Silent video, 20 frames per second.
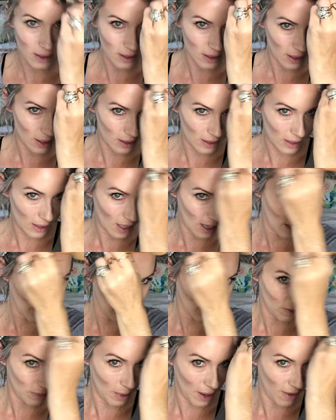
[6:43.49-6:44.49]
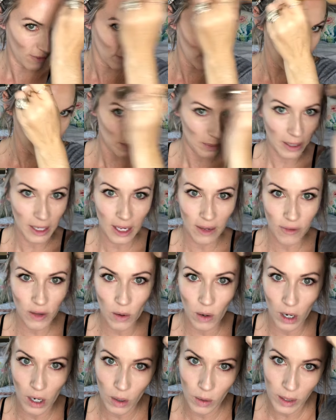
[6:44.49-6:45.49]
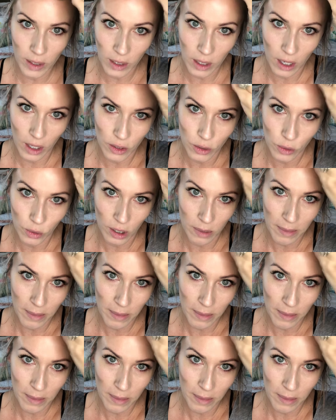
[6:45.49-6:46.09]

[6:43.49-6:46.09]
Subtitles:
It's kind of preference, but if you are going to contour it,